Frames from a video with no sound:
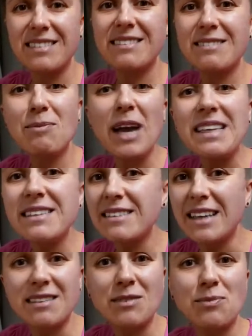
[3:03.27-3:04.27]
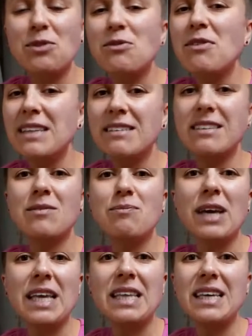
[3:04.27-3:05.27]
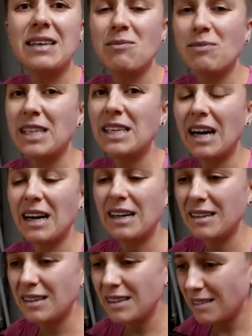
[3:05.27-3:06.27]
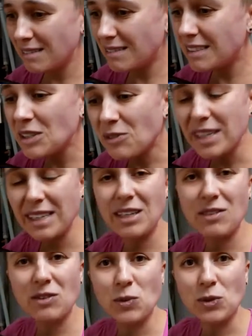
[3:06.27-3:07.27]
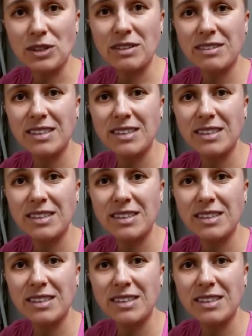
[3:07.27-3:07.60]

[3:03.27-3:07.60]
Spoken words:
many deaths, prevented many, many tyranny in the world.